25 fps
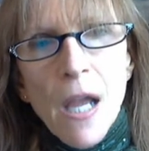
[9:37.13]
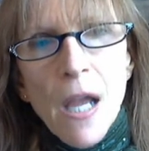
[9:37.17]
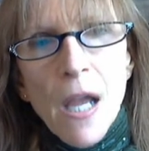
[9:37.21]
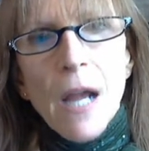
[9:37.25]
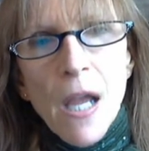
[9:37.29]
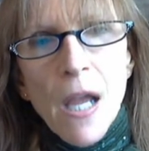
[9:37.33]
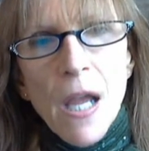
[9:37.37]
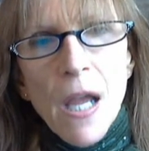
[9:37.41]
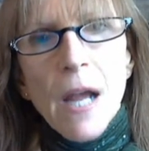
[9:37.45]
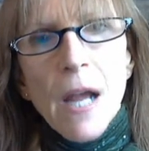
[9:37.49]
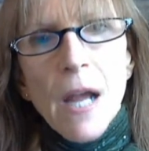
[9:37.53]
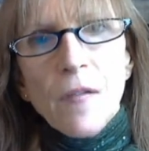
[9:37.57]

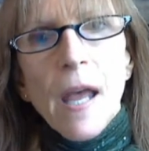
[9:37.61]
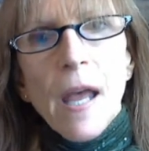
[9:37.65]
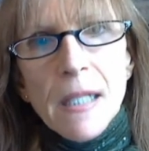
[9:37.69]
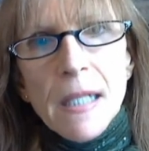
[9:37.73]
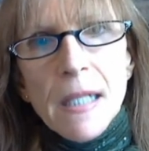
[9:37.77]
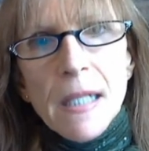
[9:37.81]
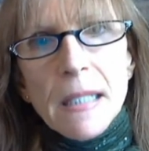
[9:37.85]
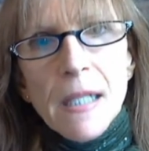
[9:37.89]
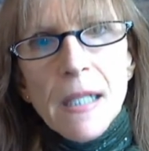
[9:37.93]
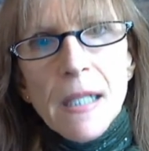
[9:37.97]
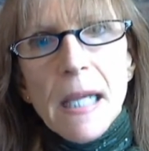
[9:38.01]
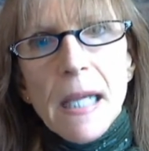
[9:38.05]
The
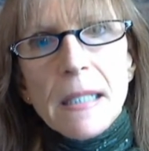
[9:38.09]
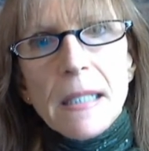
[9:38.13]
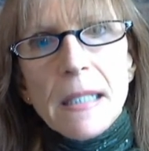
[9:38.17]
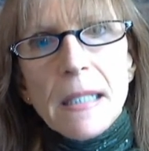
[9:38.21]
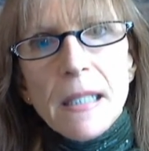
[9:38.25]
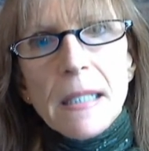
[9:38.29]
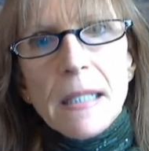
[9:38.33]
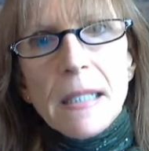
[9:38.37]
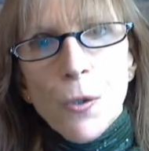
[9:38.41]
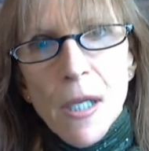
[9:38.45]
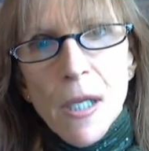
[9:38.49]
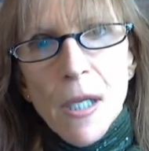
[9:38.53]
heaviness and
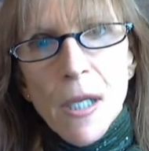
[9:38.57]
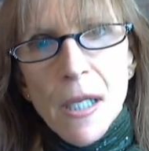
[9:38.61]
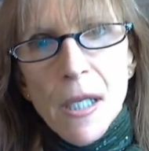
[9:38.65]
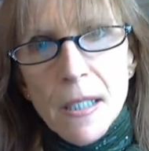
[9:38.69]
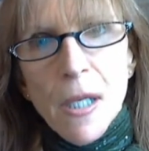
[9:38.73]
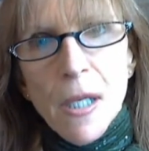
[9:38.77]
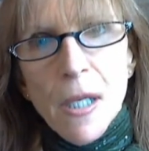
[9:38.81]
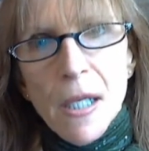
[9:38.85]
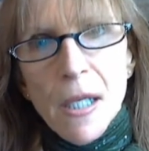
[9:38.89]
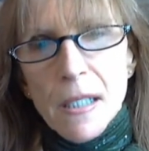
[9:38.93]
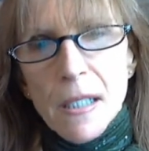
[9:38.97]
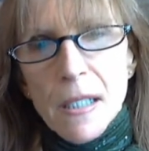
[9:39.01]

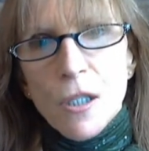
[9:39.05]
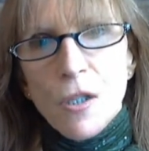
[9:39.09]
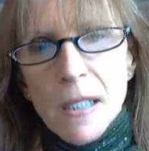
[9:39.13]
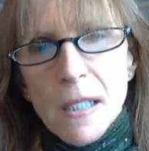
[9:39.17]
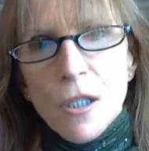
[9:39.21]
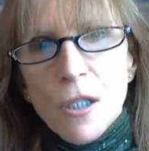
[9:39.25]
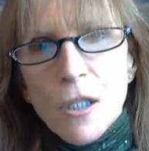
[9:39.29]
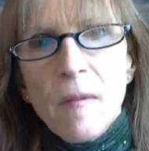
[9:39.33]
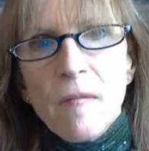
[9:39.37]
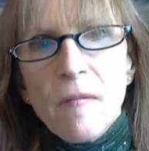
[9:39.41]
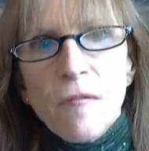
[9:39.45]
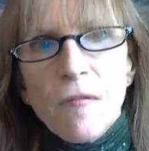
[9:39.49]
seriousness
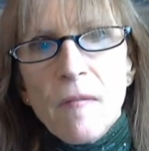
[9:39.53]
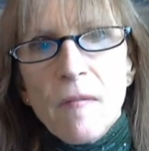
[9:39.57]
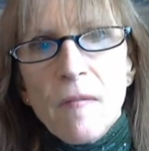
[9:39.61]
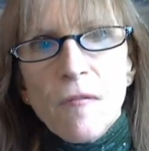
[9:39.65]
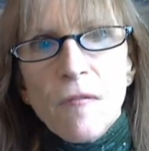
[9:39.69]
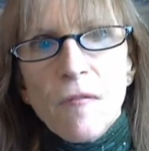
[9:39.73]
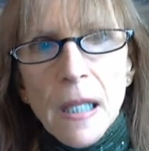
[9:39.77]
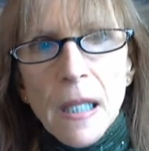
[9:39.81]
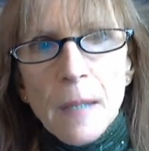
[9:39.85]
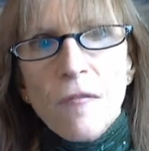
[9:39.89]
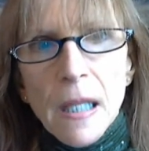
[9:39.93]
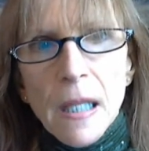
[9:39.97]
you've been
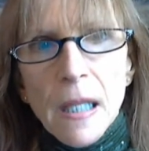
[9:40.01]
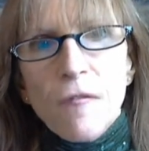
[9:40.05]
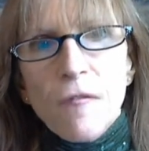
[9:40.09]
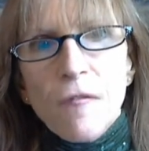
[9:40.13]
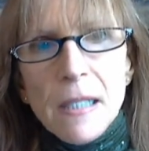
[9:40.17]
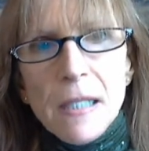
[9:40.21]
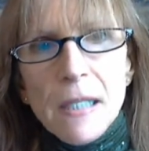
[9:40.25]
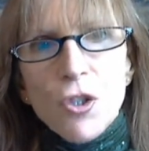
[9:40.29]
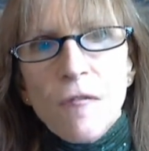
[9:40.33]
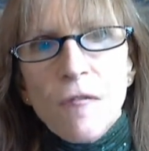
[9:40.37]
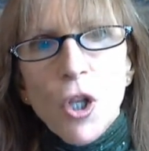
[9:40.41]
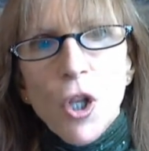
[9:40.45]
feeling
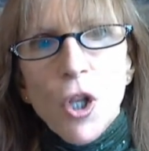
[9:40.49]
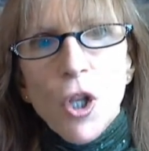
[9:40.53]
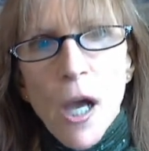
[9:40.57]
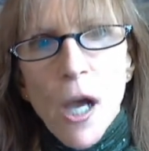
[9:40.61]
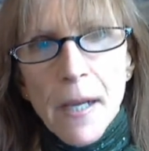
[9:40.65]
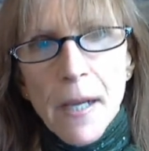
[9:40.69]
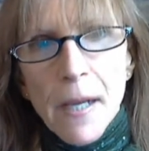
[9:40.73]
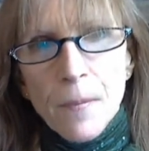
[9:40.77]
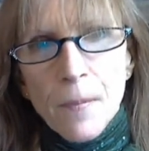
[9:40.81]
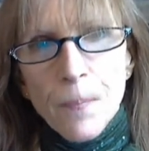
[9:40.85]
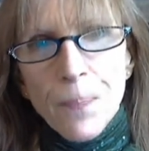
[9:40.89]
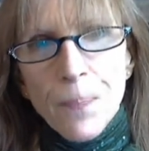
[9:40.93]
begins to
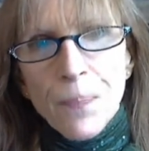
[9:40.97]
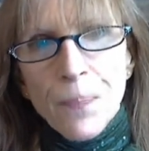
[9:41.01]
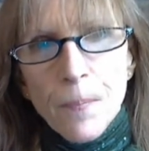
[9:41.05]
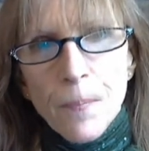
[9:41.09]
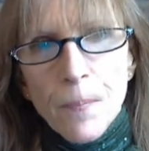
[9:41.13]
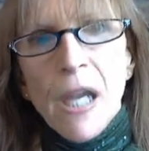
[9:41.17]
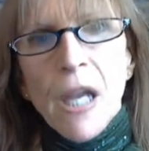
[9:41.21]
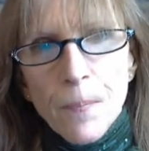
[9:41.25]
lighten.